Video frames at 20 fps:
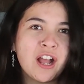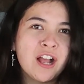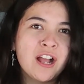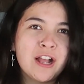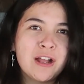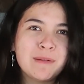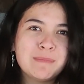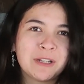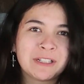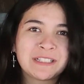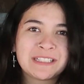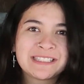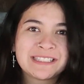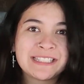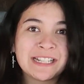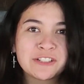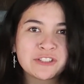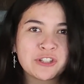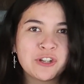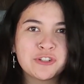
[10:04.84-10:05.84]
like
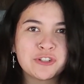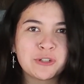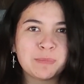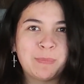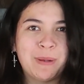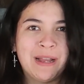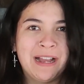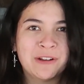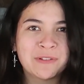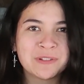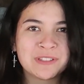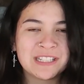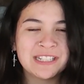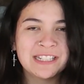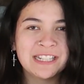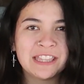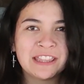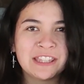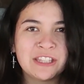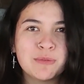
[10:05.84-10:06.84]
£600
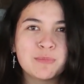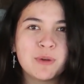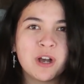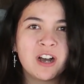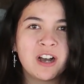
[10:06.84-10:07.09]
in lithium